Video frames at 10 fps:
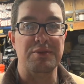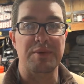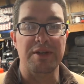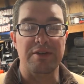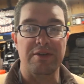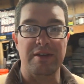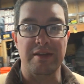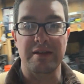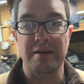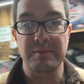weird or
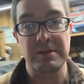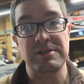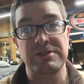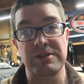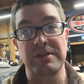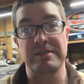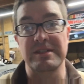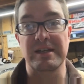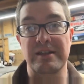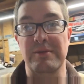anything. I'm going to show you
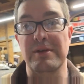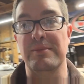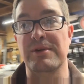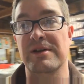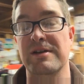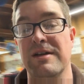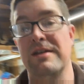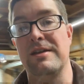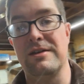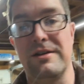exactly what I'm working
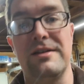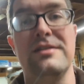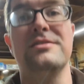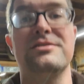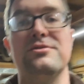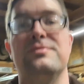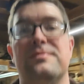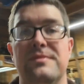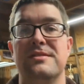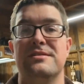on here. And this is
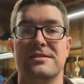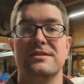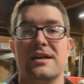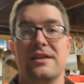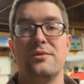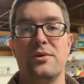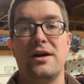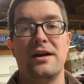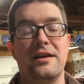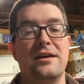exactly
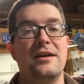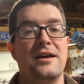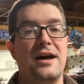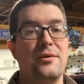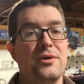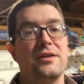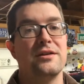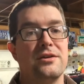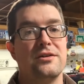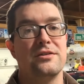why I wanted
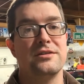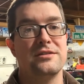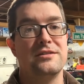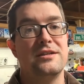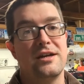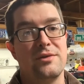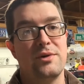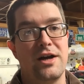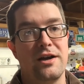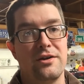to call this a
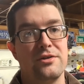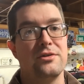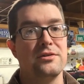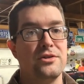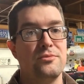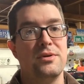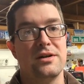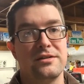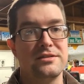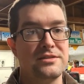DIYer or a low
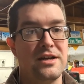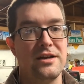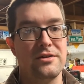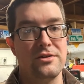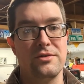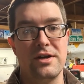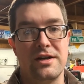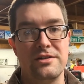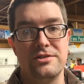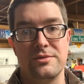buck style
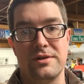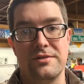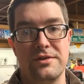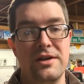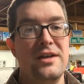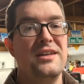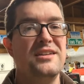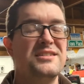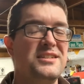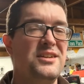garage or whatever.
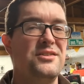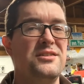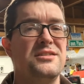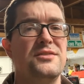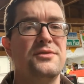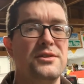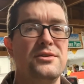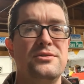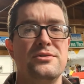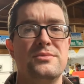You see all these different
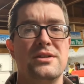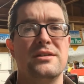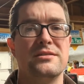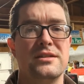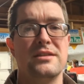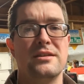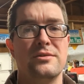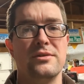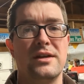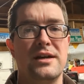YouTube channels out there
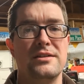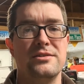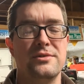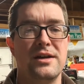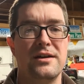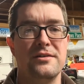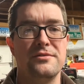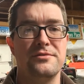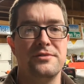with guys who have